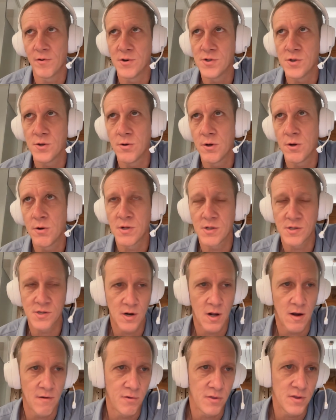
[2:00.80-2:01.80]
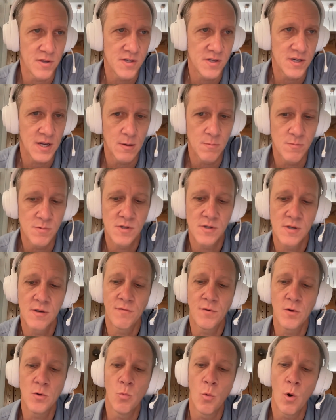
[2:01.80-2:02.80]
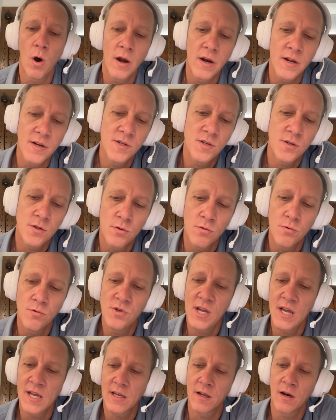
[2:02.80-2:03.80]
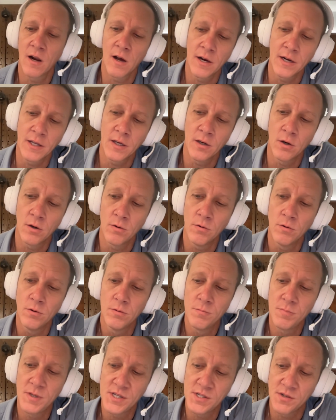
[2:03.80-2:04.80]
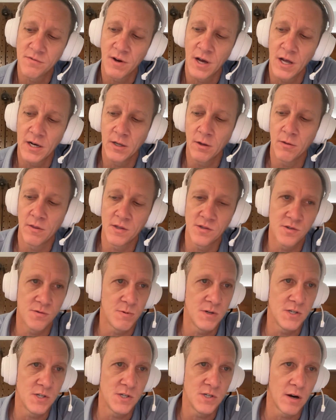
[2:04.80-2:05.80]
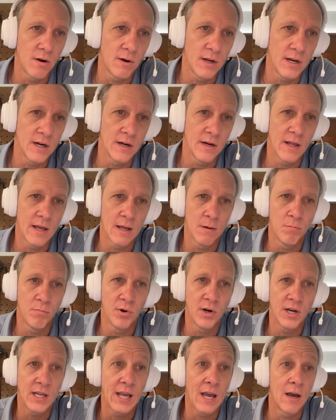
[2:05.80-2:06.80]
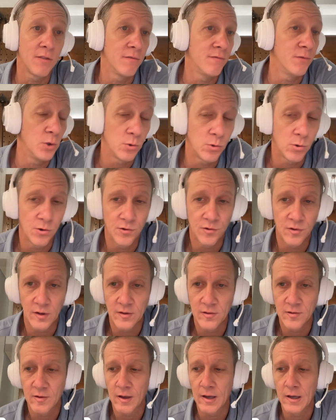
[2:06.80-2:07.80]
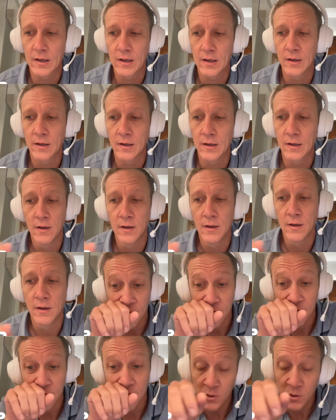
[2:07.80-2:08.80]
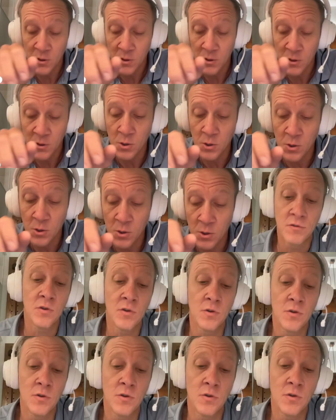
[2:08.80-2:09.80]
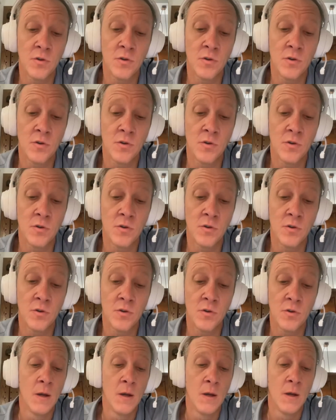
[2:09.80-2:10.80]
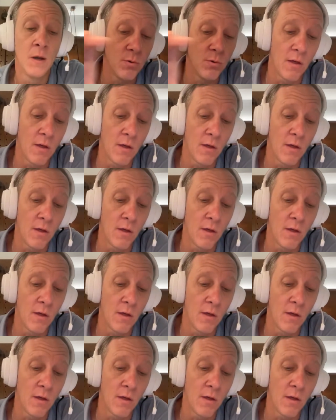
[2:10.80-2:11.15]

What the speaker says: Udio doesn't offer the stems. If you wanted to take an audio piece of audio that's been generated and break out the vocals, let's say, you'd have to bring that into another system.